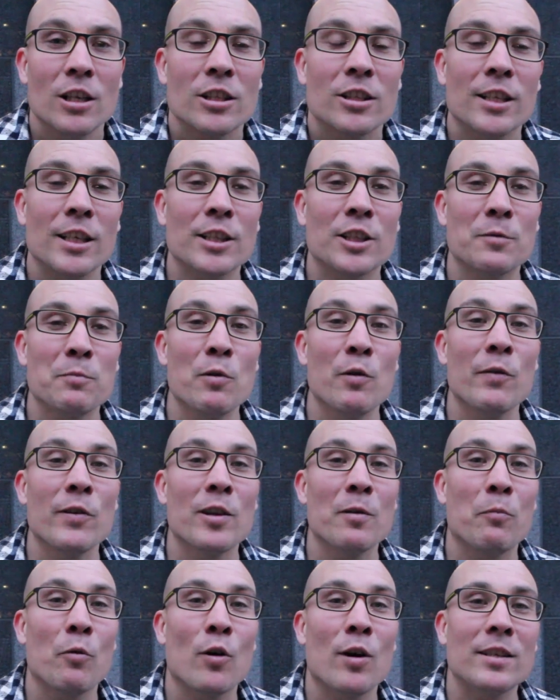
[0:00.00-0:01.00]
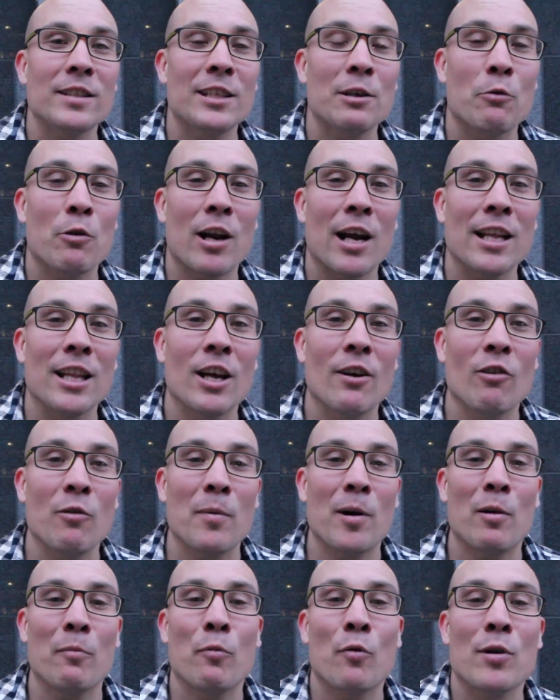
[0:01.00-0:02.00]
Since moving to Boise, what I
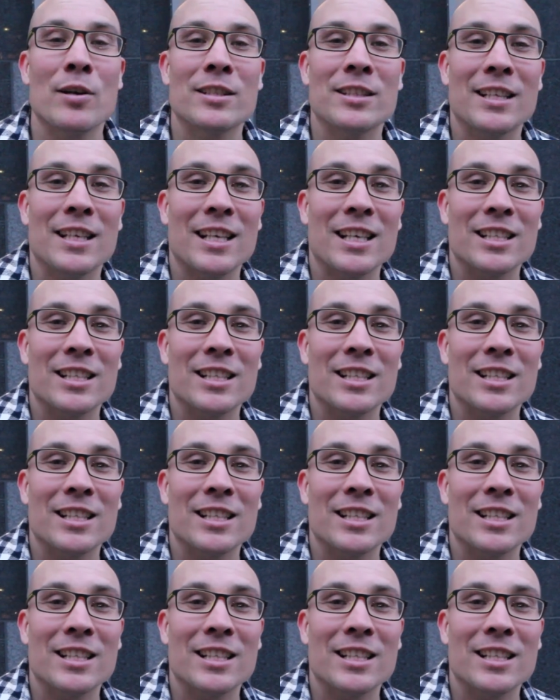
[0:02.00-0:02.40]
love about Boise